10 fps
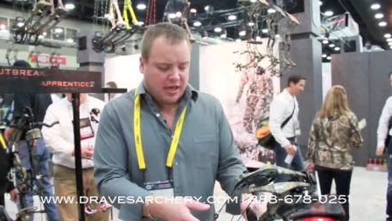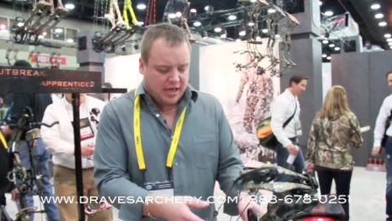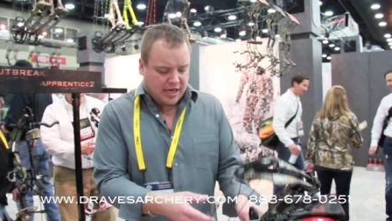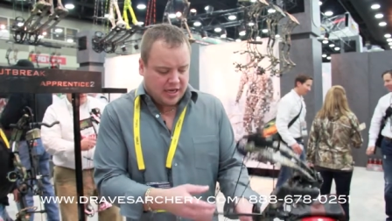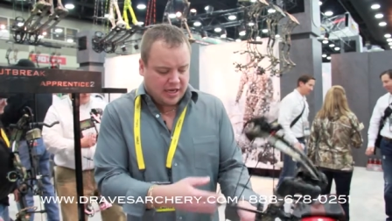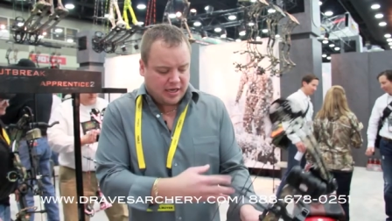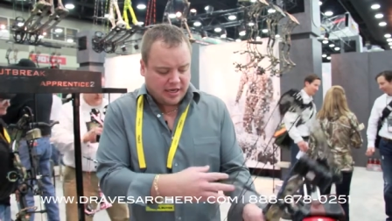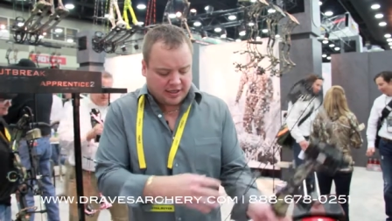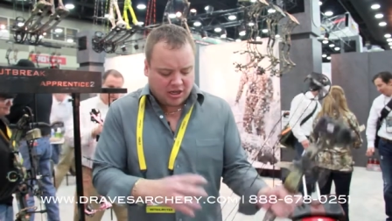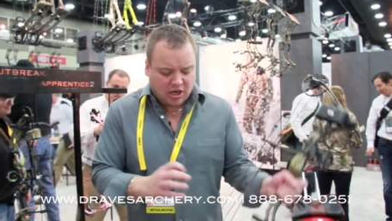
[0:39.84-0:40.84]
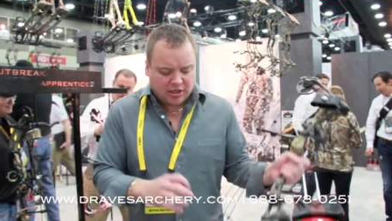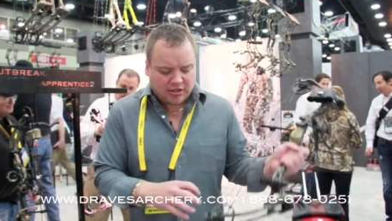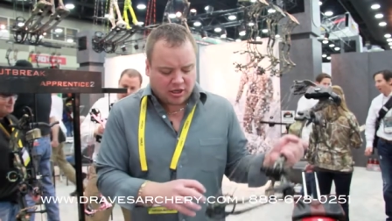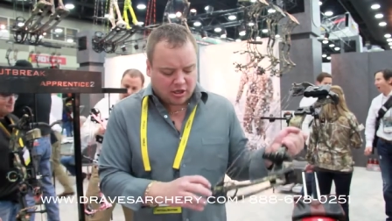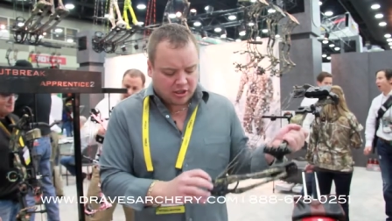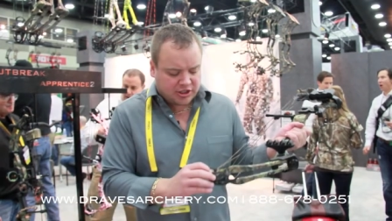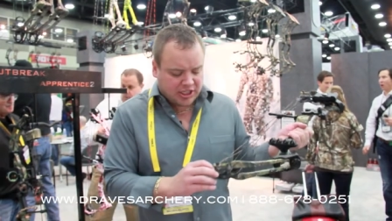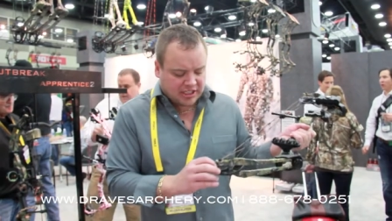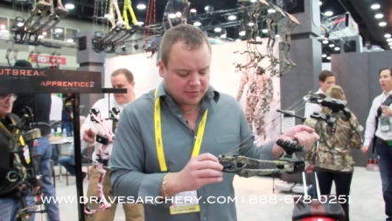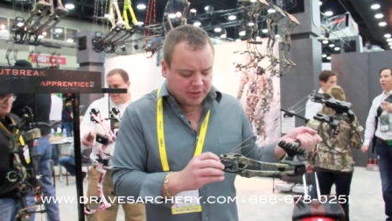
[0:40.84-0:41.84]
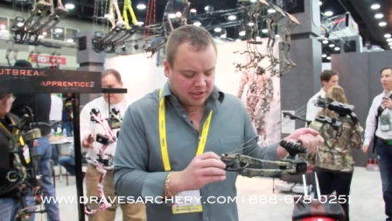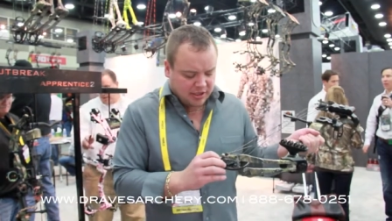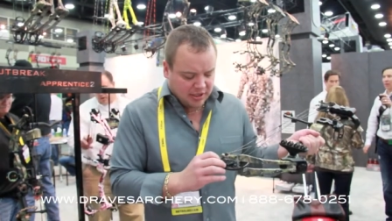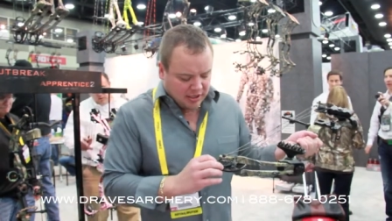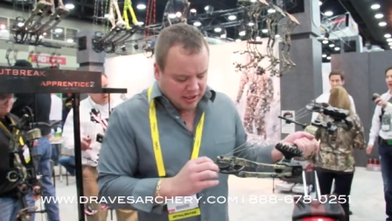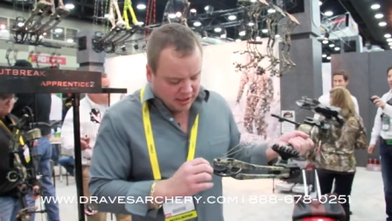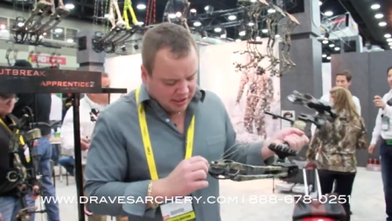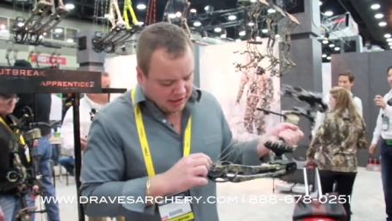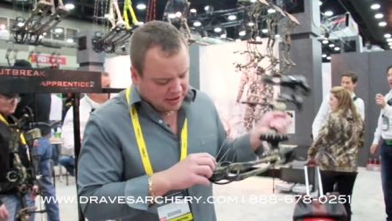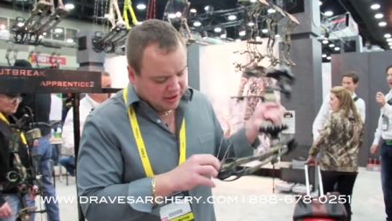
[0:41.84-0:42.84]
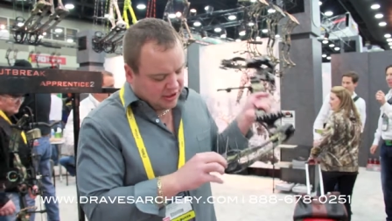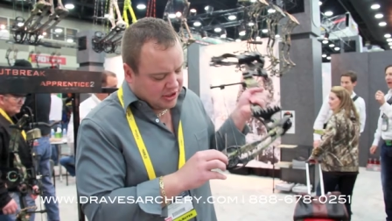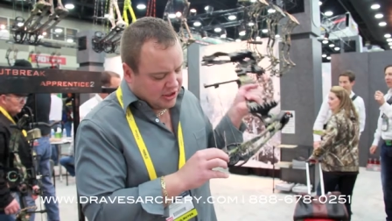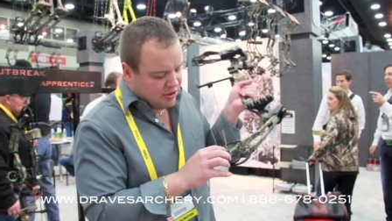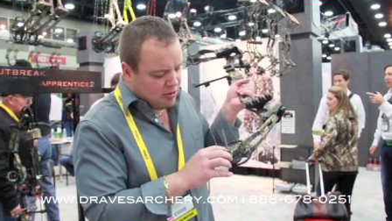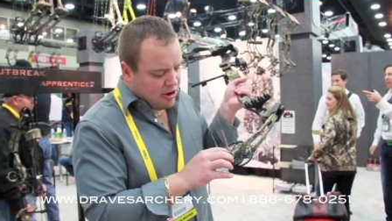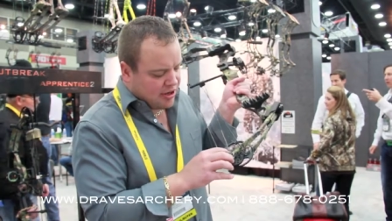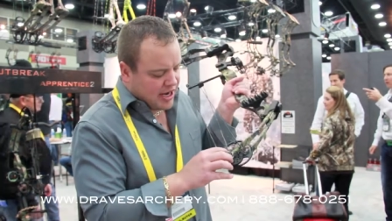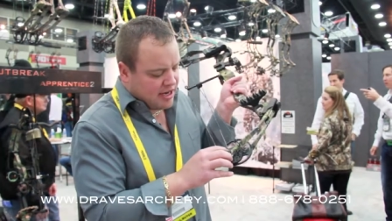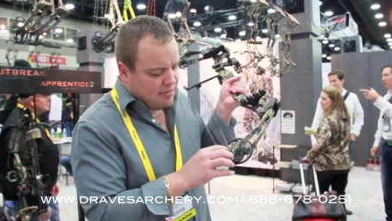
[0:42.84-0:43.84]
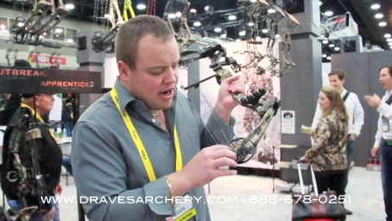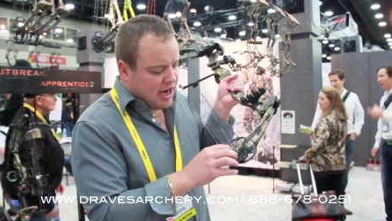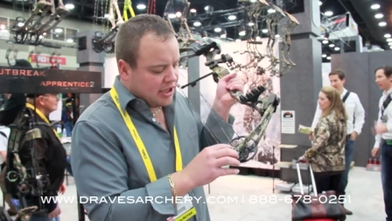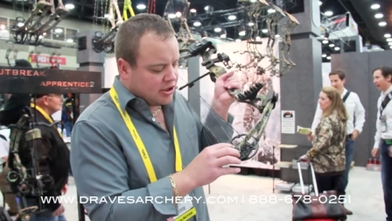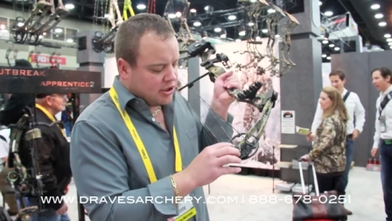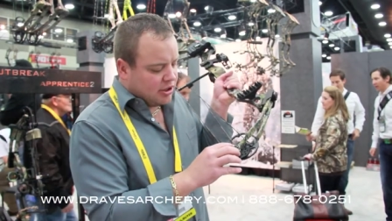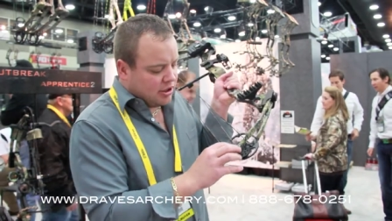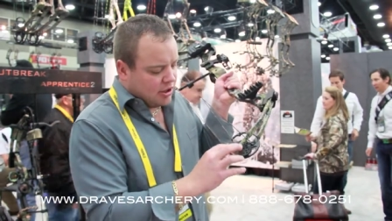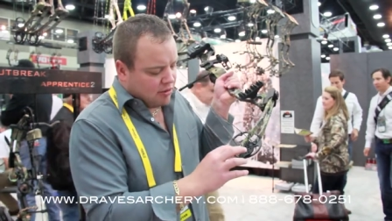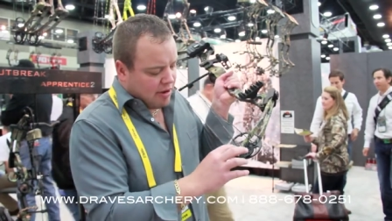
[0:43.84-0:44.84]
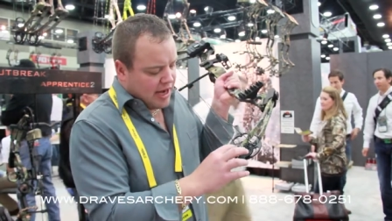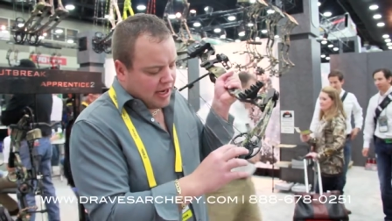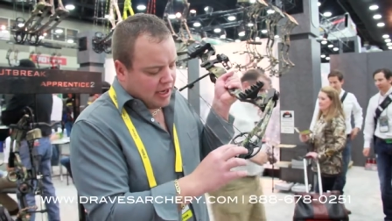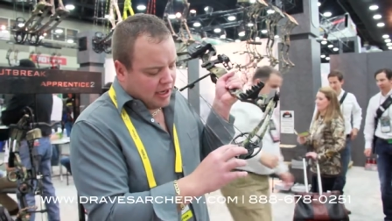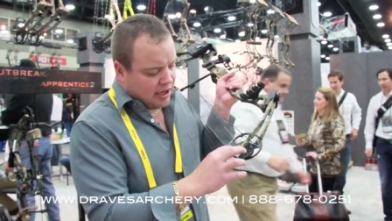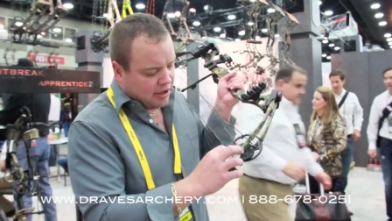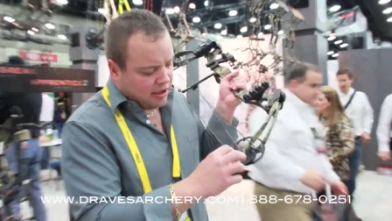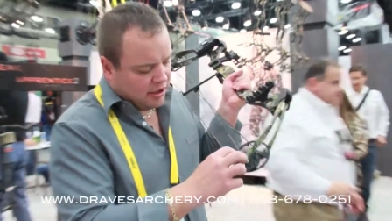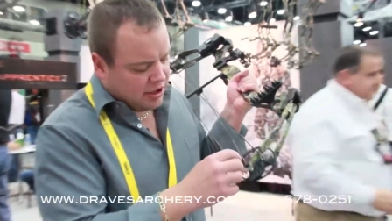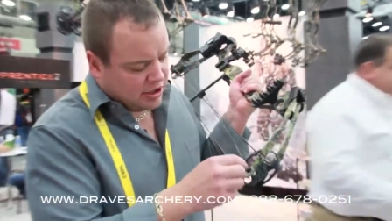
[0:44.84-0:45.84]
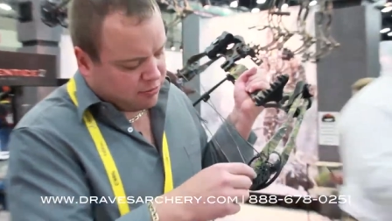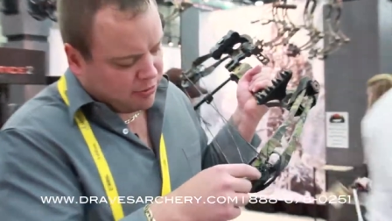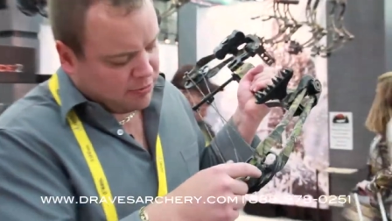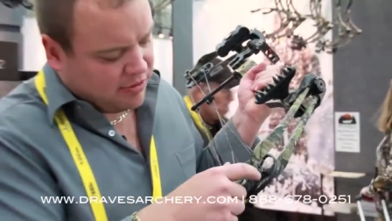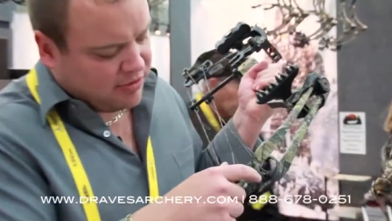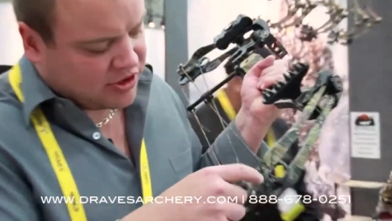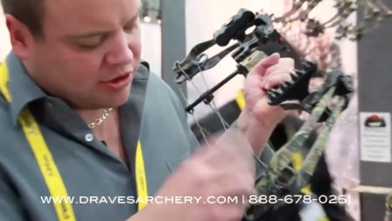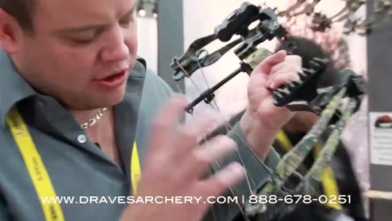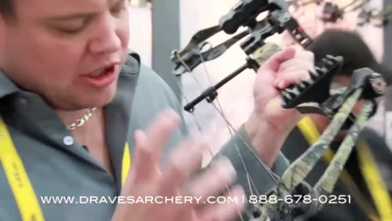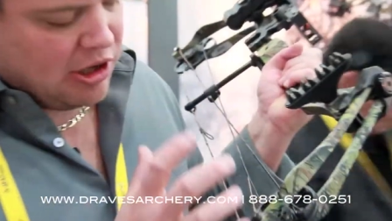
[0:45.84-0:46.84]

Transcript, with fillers: and it's all internal adjustment. It's, it's just a rotating module right in here. You just remove the screw, you